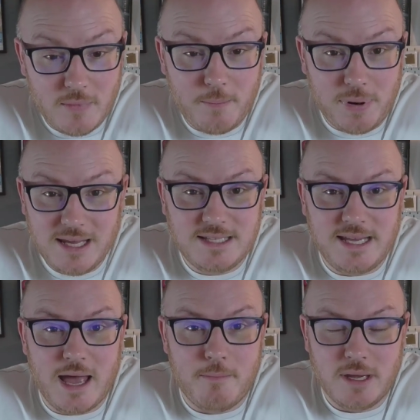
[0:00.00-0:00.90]
please
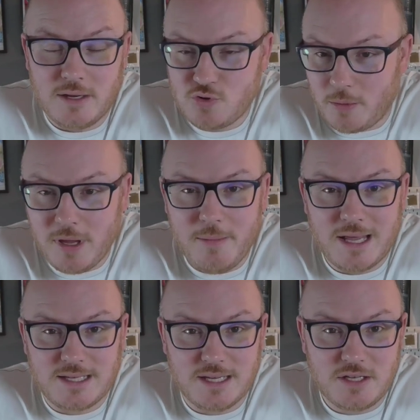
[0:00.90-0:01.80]
DM me, drop me a
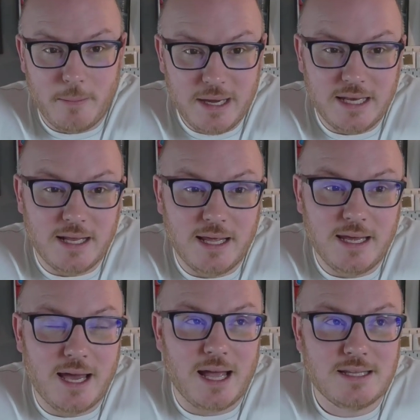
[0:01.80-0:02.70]
message
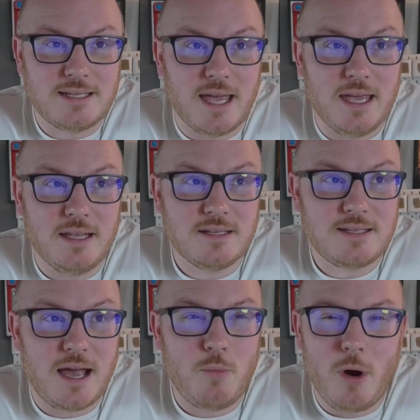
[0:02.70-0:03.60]
immediately and say,
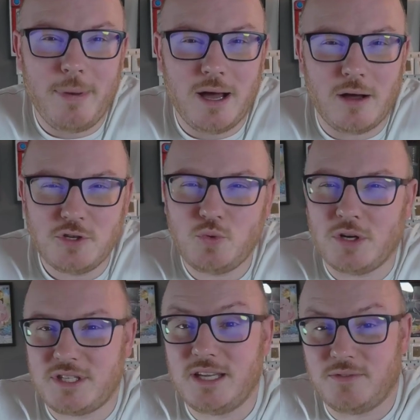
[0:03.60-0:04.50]
Sam, what about, I've just
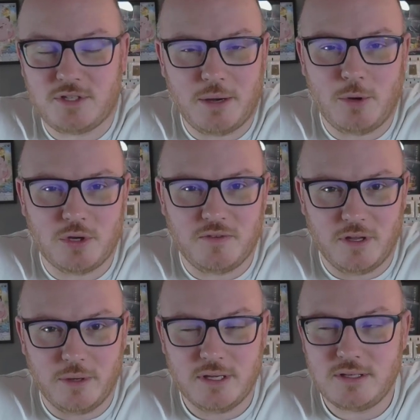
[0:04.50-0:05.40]
watched this, tell me which
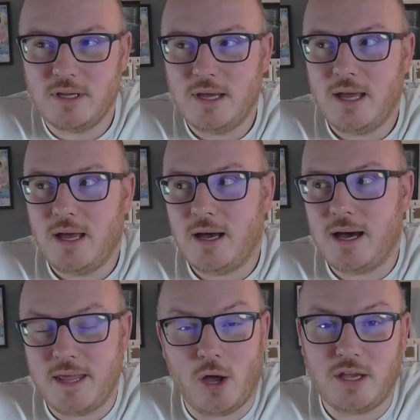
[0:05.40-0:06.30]
video it is.
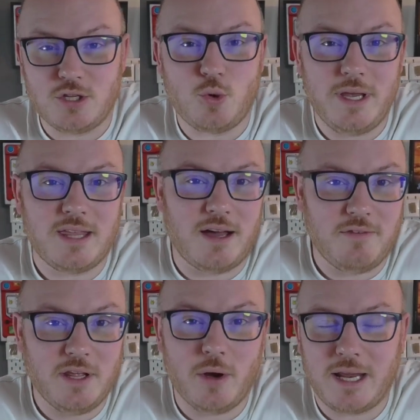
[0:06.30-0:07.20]
And then I can tweak that
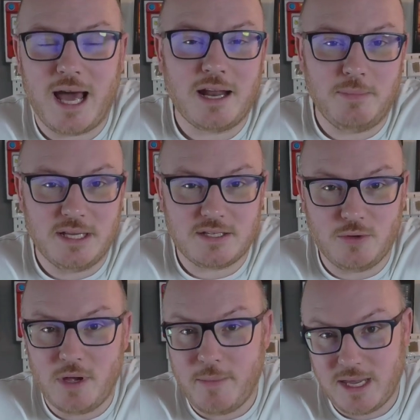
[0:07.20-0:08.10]
video, I can add bits to
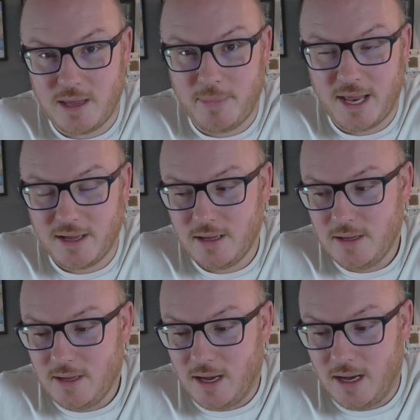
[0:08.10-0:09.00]
it and make it better
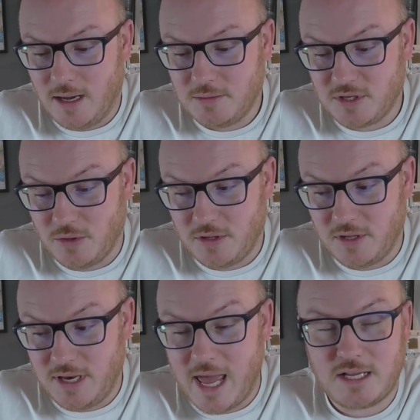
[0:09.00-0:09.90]
so that the
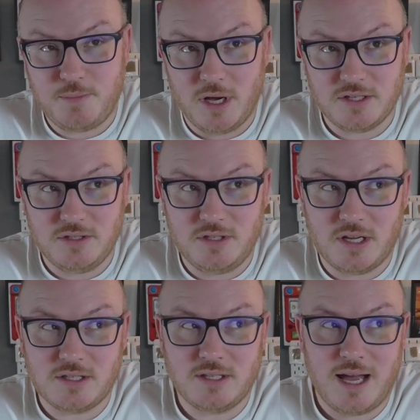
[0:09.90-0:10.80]
next person
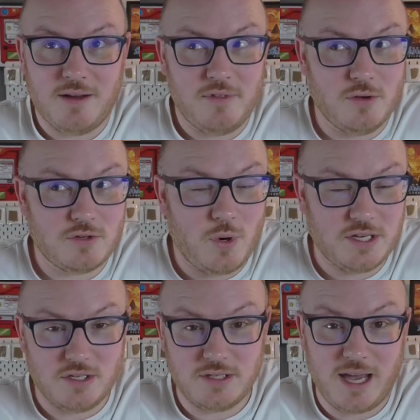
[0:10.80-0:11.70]
doesn't have those
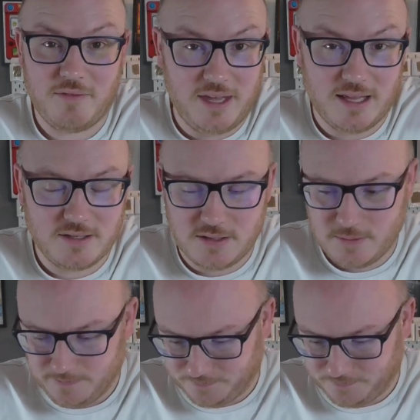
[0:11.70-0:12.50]
questions, they have the answers.